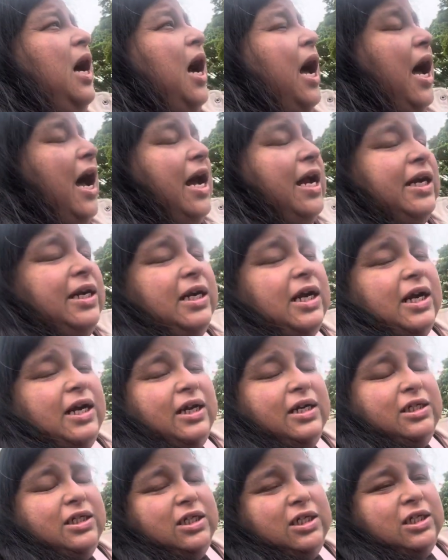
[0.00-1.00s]
And
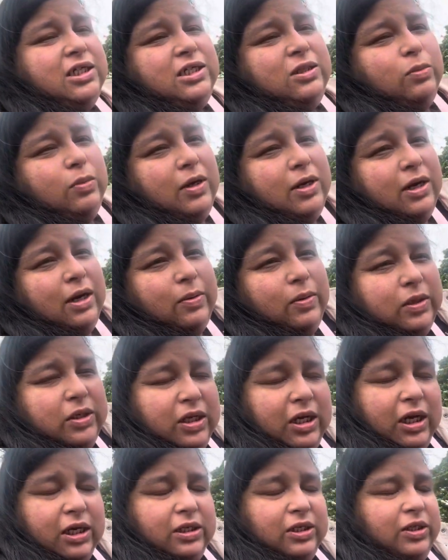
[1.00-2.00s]
just when I went to
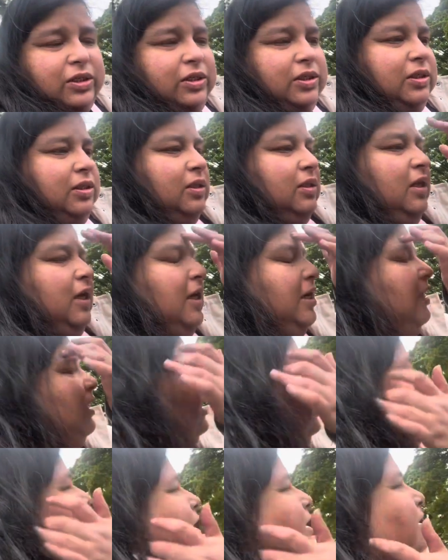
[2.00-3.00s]
get to get
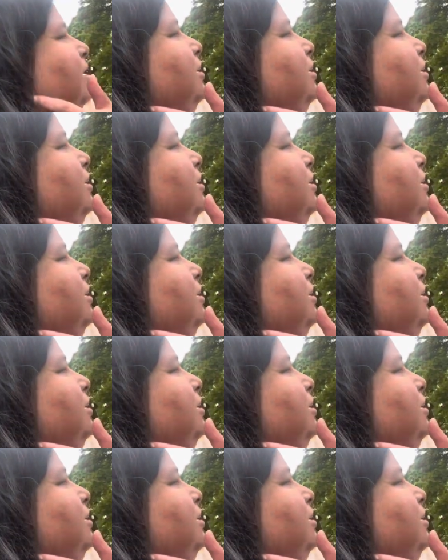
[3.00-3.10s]
gas,